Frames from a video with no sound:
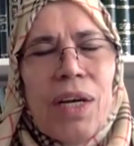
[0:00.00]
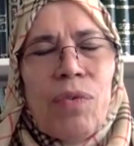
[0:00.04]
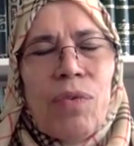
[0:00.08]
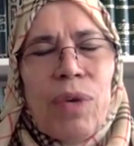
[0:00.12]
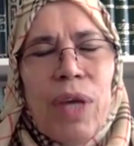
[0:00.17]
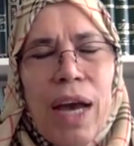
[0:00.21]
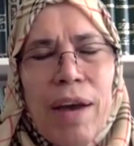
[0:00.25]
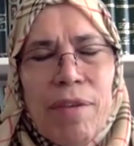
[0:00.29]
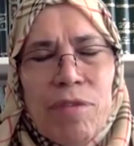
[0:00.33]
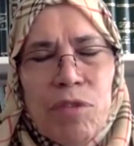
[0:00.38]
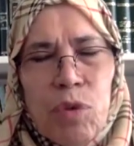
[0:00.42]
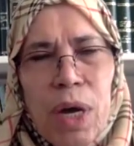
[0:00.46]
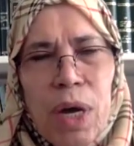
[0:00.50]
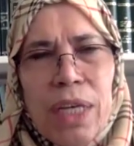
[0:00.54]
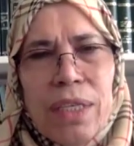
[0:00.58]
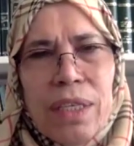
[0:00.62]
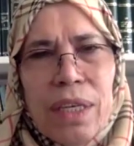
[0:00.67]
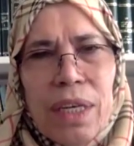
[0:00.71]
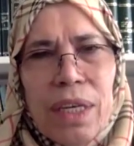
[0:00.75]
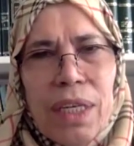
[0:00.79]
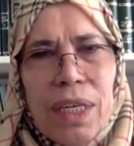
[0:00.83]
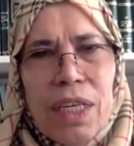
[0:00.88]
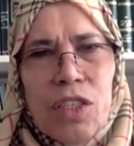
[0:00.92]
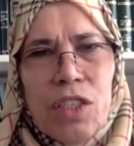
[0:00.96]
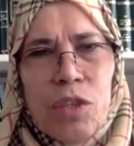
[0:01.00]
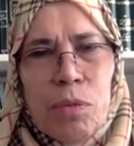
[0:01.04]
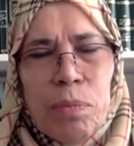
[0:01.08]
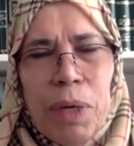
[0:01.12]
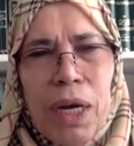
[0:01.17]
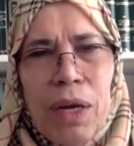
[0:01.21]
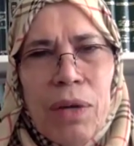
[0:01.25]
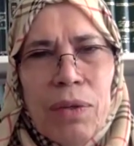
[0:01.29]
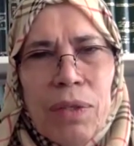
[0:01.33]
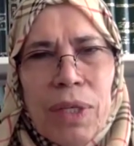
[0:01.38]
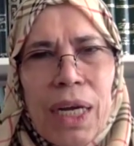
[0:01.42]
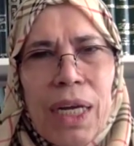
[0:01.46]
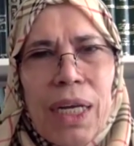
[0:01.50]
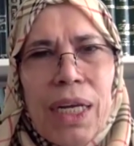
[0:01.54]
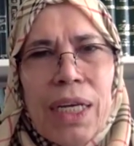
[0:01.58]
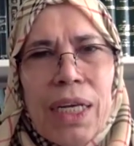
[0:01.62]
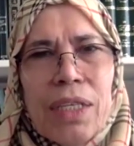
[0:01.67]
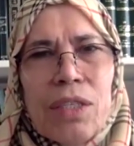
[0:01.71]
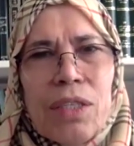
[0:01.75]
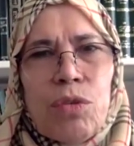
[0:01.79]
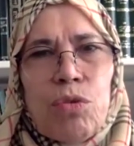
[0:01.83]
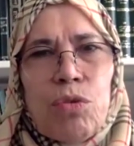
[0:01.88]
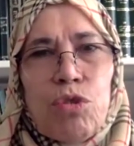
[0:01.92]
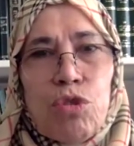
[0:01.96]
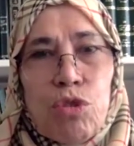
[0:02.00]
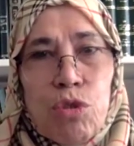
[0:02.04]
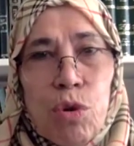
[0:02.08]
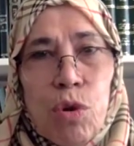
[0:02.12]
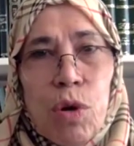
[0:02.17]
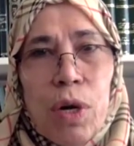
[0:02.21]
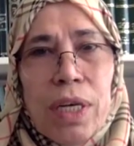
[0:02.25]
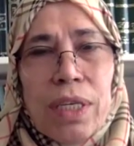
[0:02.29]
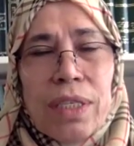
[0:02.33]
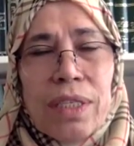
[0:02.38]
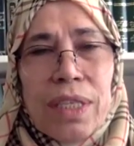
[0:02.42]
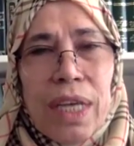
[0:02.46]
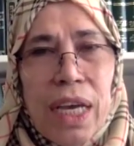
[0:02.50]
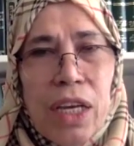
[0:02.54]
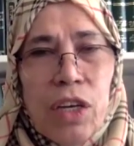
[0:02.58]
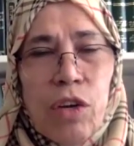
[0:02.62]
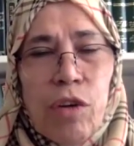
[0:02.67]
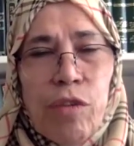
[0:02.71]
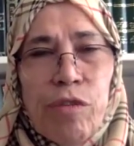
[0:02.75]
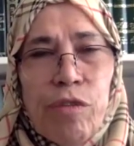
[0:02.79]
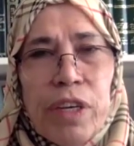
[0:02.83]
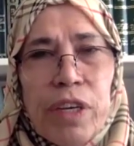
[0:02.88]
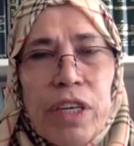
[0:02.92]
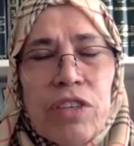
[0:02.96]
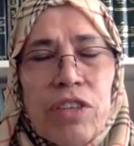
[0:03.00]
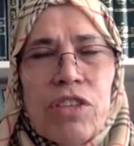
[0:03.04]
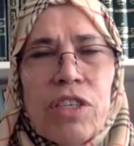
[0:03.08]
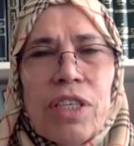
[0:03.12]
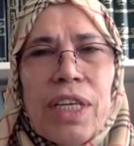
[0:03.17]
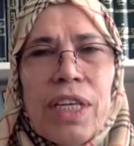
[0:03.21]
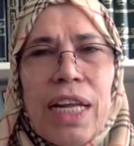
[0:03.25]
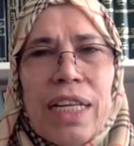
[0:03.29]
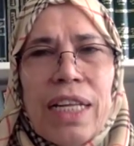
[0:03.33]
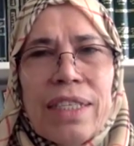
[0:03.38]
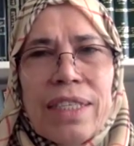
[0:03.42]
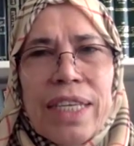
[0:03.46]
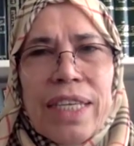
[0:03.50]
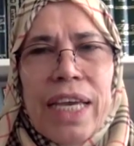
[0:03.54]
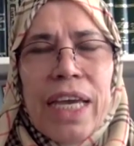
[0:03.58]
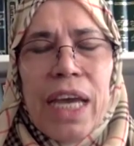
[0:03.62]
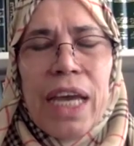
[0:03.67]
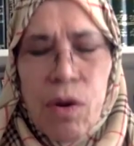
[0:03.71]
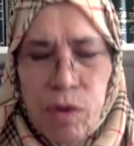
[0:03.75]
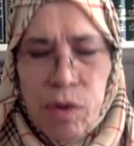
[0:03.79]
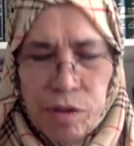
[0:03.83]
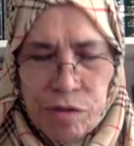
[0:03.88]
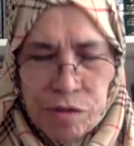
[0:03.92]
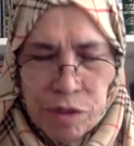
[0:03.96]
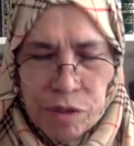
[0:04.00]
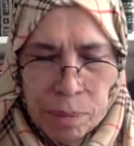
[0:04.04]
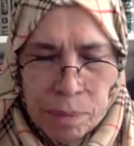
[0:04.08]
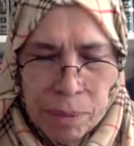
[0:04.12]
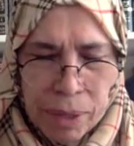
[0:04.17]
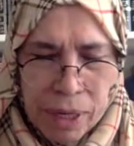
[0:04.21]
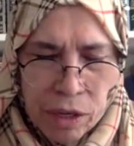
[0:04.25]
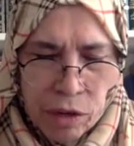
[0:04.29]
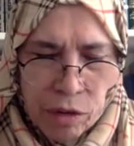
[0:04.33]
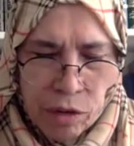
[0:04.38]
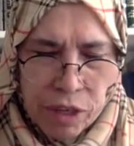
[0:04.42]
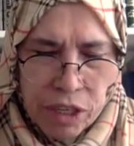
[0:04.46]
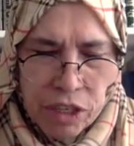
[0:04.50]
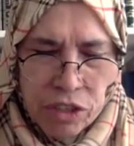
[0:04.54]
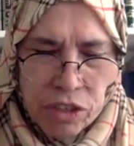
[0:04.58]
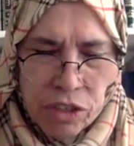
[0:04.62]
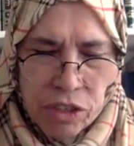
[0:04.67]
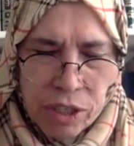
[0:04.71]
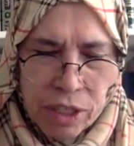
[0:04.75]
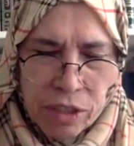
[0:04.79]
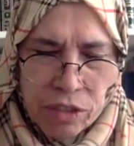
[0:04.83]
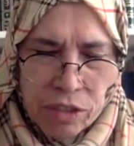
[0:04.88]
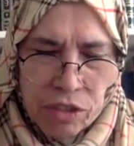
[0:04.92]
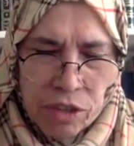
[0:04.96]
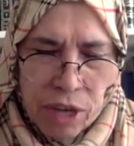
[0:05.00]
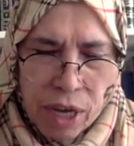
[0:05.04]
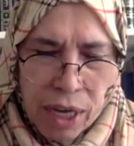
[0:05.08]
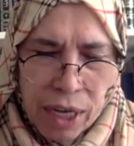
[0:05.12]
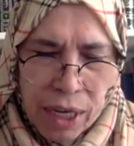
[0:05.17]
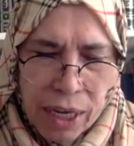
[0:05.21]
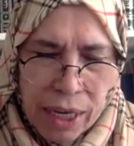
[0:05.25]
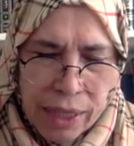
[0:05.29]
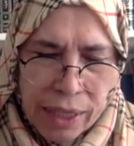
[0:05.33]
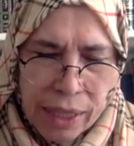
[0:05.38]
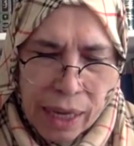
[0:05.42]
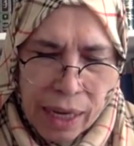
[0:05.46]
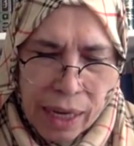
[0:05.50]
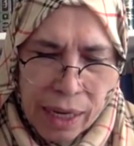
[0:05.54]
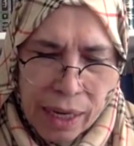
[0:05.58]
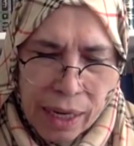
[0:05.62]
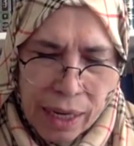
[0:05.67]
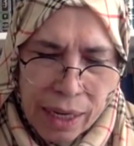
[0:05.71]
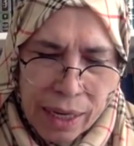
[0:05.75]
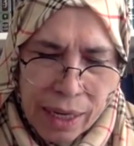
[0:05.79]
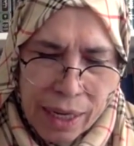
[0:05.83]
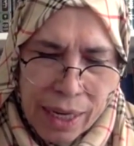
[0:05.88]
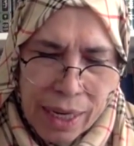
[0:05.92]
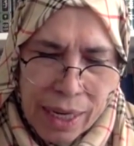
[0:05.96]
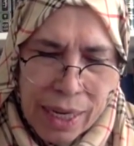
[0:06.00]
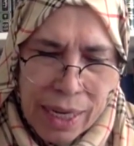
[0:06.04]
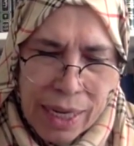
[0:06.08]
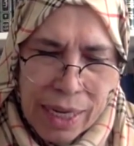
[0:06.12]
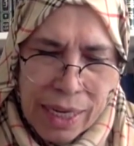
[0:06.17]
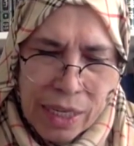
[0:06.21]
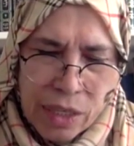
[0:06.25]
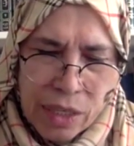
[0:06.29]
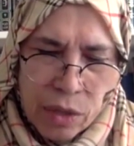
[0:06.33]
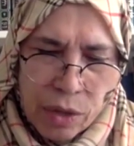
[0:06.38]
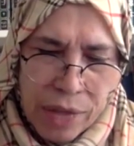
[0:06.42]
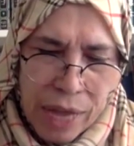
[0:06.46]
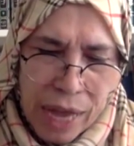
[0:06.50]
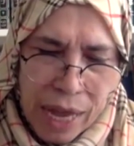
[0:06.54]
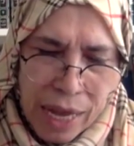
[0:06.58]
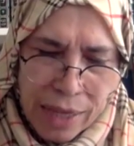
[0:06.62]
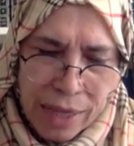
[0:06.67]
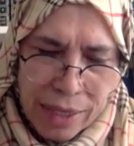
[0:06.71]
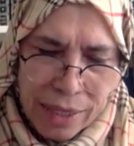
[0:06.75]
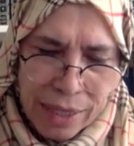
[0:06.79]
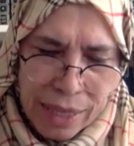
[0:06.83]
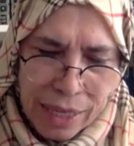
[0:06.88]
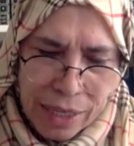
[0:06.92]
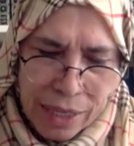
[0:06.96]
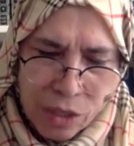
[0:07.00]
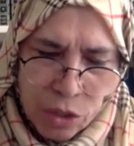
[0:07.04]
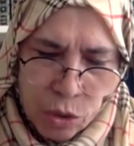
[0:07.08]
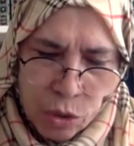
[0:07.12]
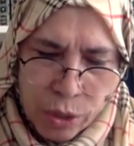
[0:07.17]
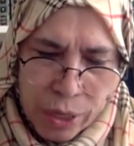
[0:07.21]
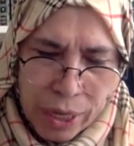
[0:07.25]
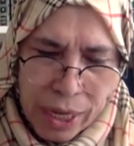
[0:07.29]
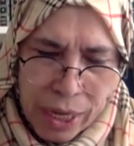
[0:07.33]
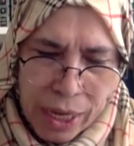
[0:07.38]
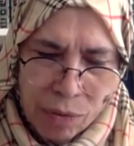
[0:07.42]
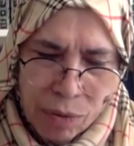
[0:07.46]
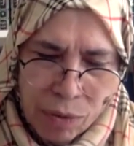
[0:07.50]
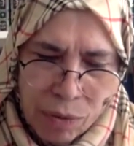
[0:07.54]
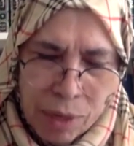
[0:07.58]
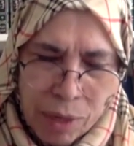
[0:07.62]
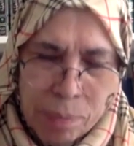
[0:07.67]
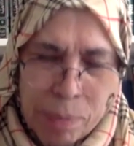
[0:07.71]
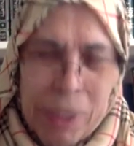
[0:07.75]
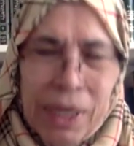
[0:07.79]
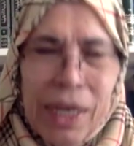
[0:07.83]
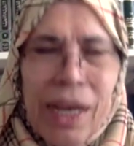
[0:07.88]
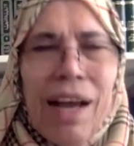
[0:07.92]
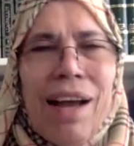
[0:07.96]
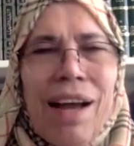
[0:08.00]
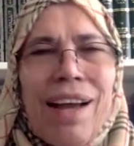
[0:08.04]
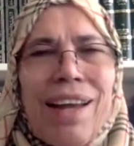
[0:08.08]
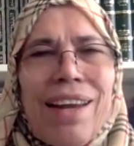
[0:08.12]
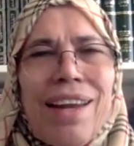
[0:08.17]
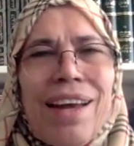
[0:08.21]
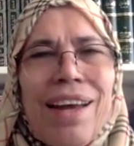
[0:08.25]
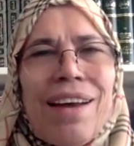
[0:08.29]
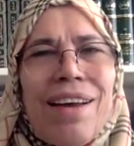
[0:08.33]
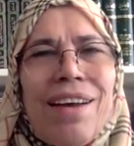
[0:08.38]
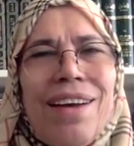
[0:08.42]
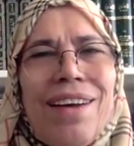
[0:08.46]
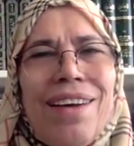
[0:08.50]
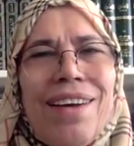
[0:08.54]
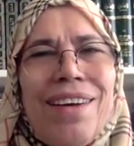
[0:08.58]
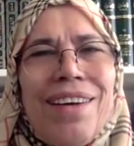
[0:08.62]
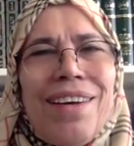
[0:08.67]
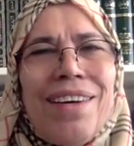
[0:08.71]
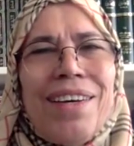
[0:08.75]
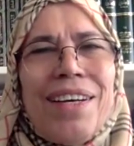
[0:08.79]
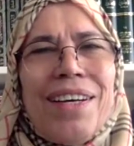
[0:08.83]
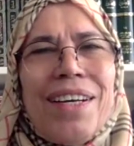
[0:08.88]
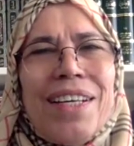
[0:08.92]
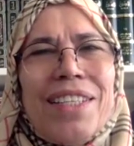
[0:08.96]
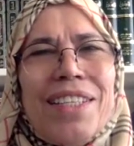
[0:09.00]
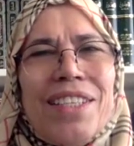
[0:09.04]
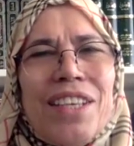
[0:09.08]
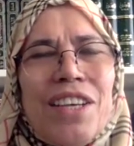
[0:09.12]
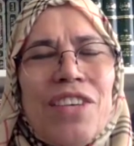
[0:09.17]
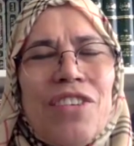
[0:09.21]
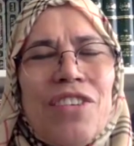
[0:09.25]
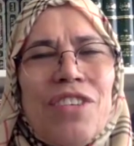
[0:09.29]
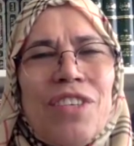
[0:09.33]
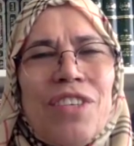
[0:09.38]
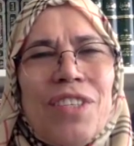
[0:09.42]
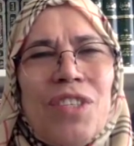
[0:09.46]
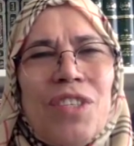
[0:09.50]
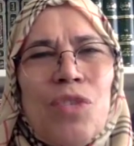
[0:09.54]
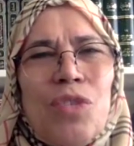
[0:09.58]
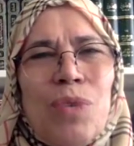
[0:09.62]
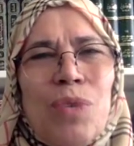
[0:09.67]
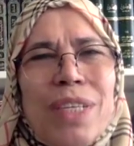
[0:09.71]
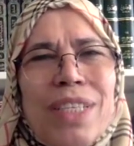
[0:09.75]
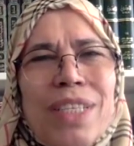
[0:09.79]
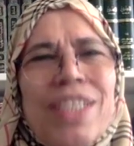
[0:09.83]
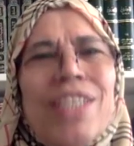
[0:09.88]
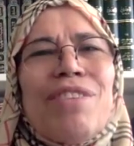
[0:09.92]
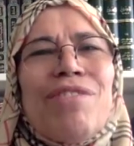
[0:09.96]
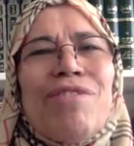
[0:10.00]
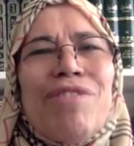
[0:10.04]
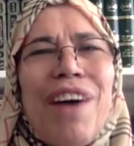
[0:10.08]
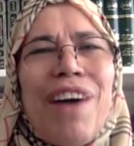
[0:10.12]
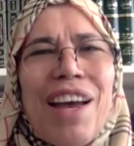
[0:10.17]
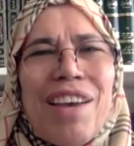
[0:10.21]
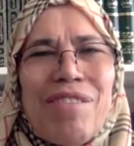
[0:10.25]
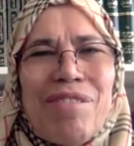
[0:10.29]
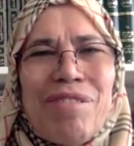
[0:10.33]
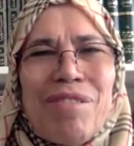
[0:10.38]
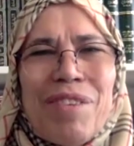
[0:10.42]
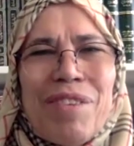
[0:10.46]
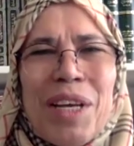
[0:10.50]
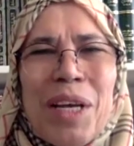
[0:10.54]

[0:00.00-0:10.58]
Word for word: We have to ask Allah subhanahu wa ta'ala to show us the innovation and stay away from innovation, insha'Allah ta'ala. So that said, today will be halaqa uh, session 25.